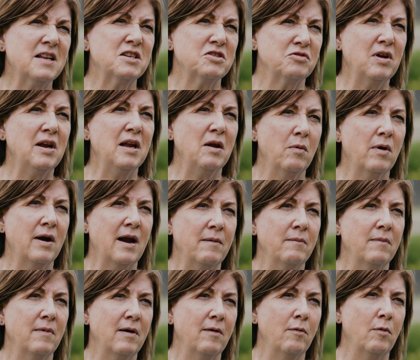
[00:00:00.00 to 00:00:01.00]
that's really what
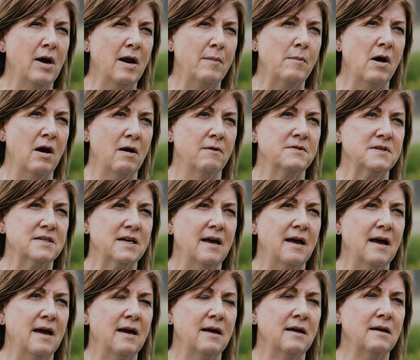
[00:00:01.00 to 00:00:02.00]
I'm
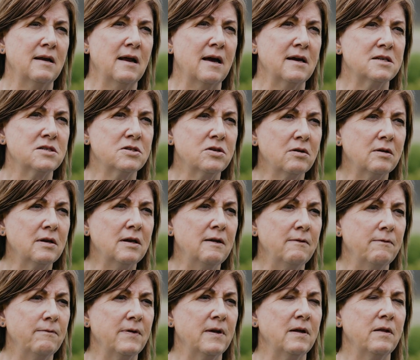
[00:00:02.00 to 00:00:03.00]
after. I
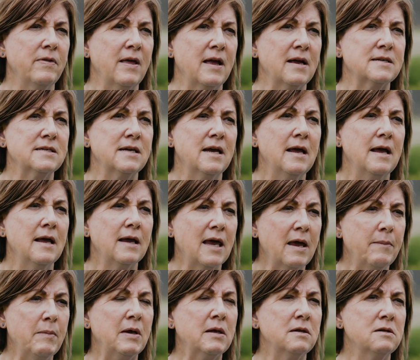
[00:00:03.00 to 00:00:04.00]
certainly feel that
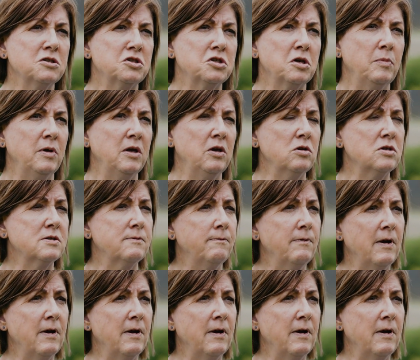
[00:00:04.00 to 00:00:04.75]
chemicals should be used